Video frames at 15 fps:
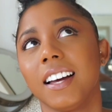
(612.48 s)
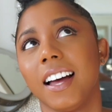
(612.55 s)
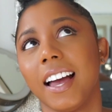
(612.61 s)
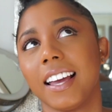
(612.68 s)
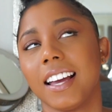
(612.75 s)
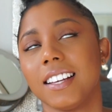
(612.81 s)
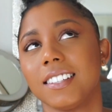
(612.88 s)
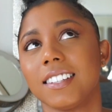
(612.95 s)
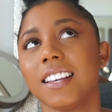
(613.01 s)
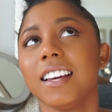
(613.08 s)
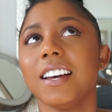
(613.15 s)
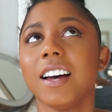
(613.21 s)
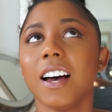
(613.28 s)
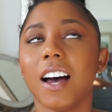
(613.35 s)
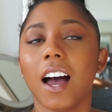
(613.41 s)
I guess,
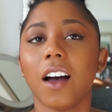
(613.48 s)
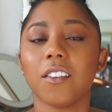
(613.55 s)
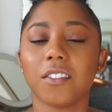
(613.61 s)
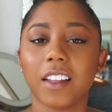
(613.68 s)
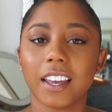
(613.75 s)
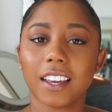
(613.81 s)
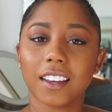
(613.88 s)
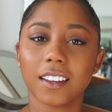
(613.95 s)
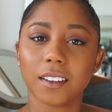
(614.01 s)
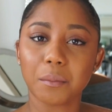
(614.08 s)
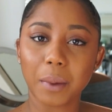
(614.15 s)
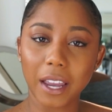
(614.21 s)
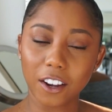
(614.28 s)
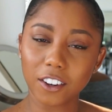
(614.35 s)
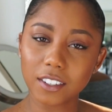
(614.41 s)
of like
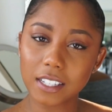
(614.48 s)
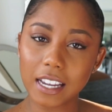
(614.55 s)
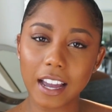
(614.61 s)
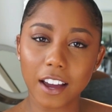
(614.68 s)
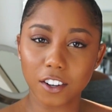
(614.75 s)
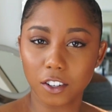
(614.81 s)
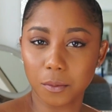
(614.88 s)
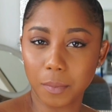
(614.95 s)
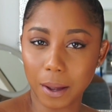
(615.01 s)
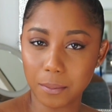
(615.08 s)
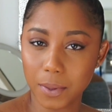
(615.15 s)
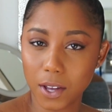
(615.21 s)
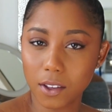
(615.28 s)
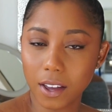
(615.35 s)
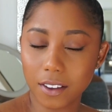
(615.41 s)
parenting under my
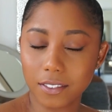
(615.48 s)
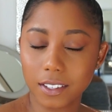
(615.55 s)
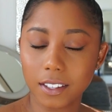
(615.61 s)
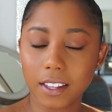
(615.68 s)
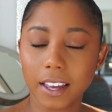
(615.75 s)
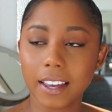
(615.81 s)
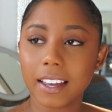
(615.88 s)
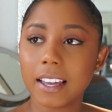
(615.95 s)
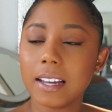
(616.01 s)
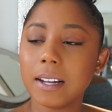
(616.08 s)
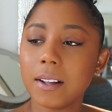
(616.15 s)
belt, I feel like.